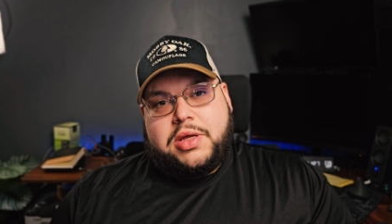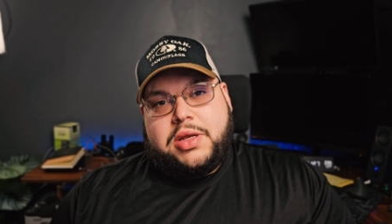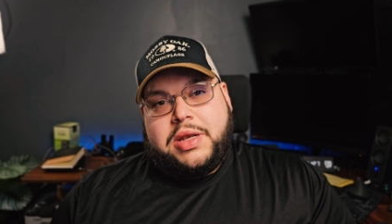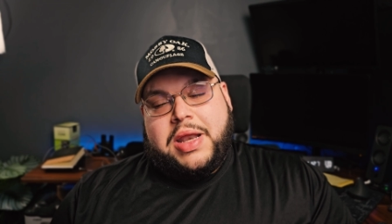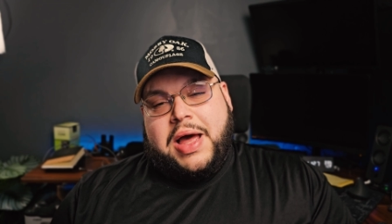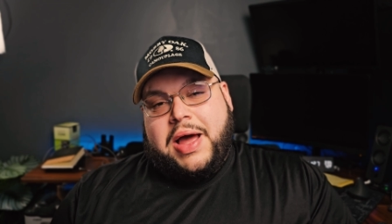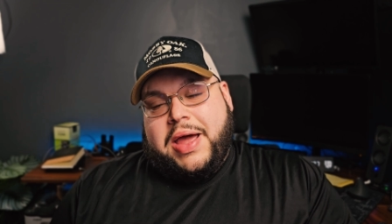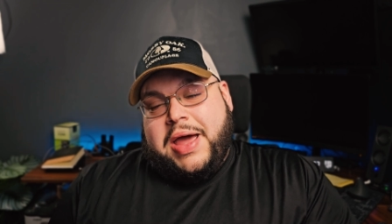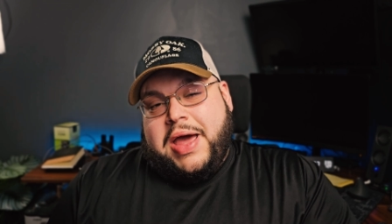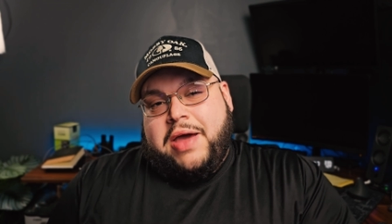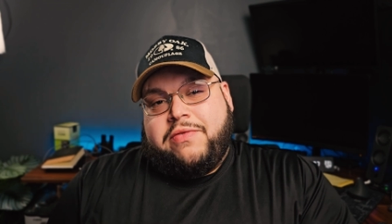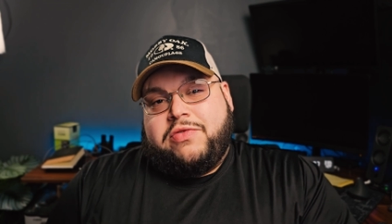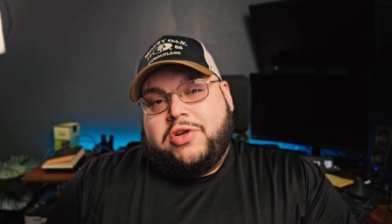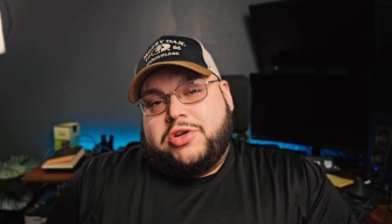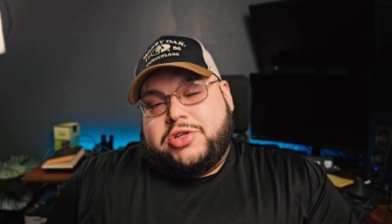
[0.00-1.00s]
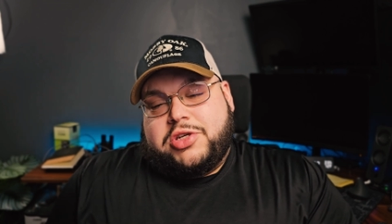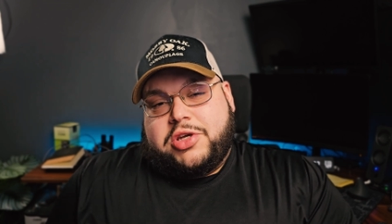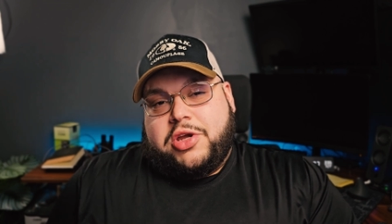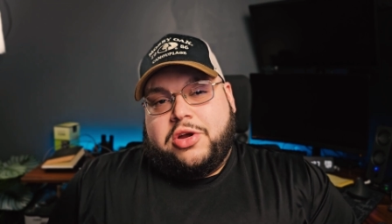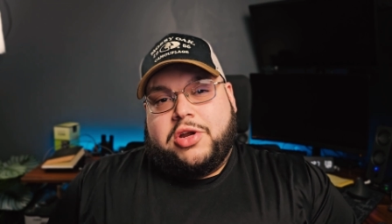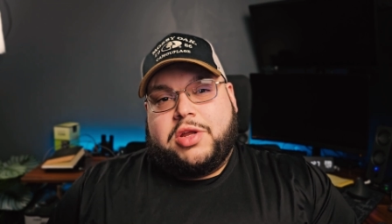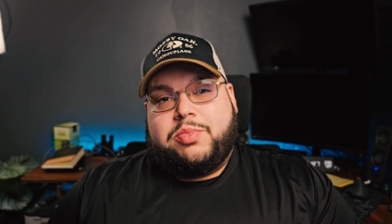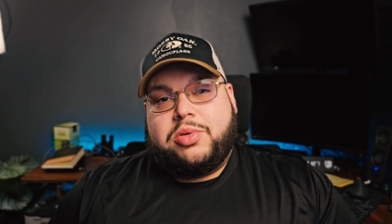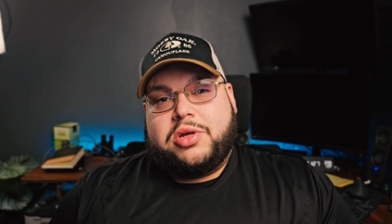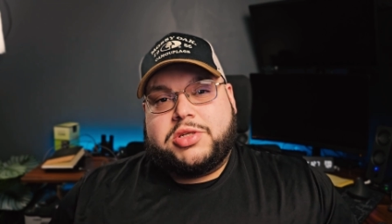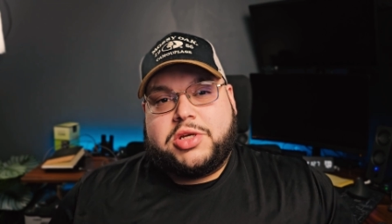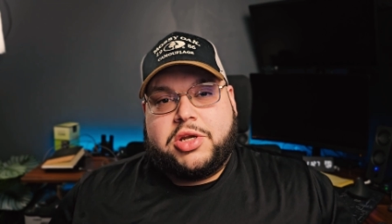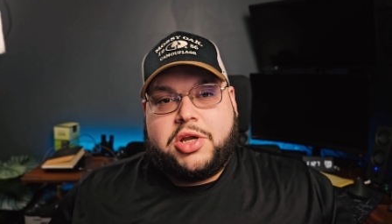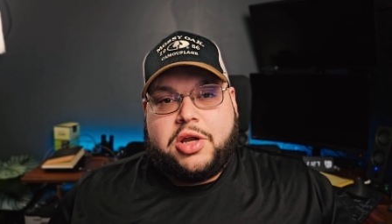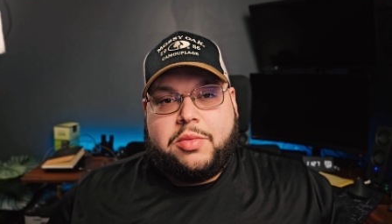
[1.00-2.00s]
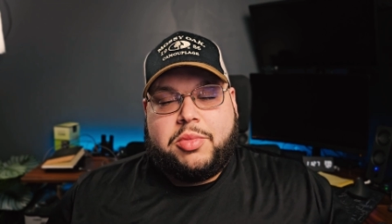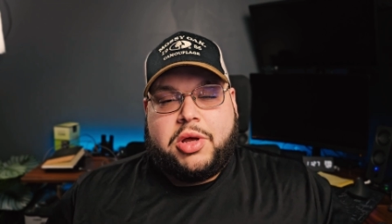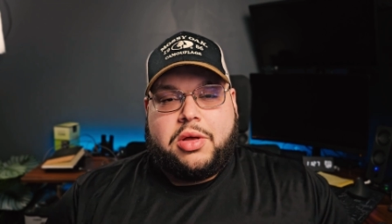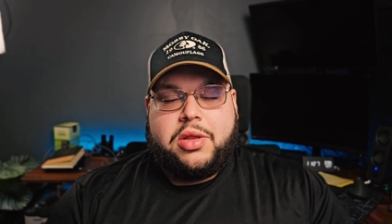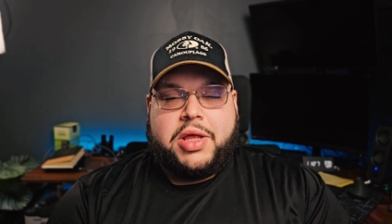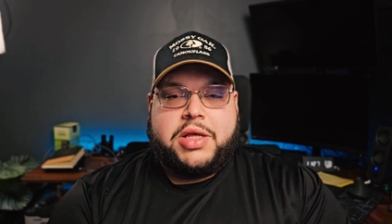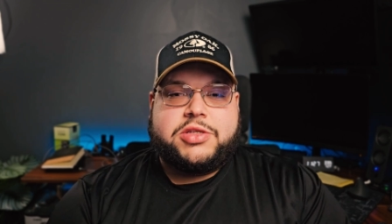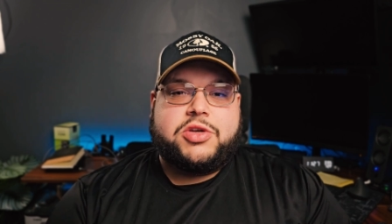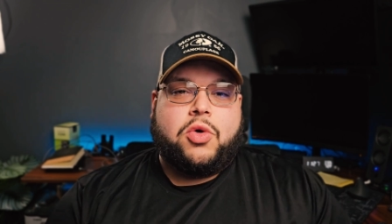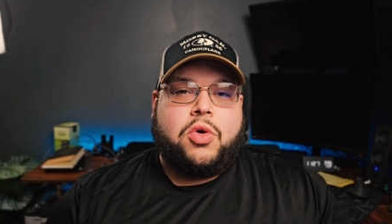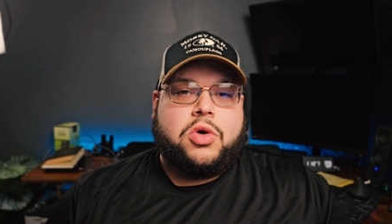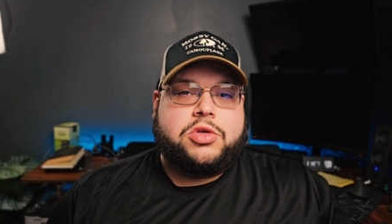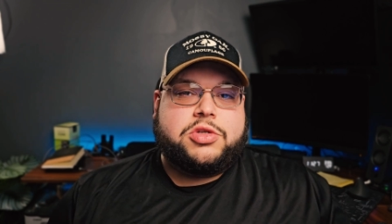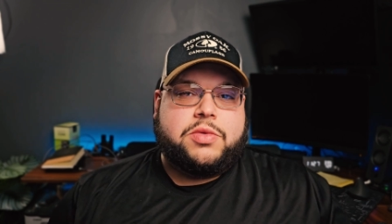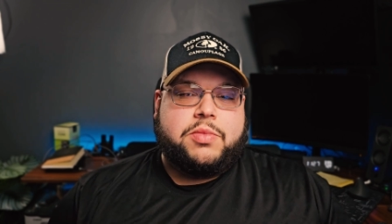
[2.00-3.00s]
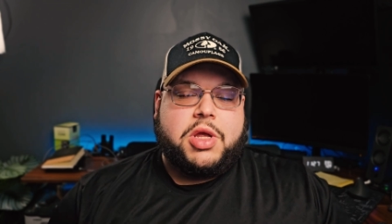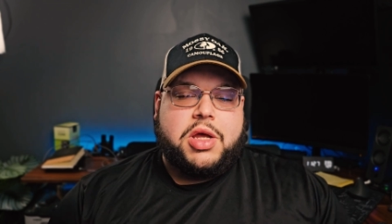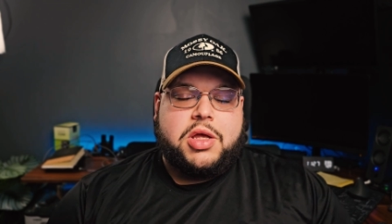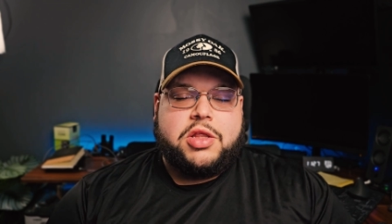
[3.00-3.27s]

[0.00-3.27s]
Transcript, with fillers: not have your security plus under your belt. That's awesome.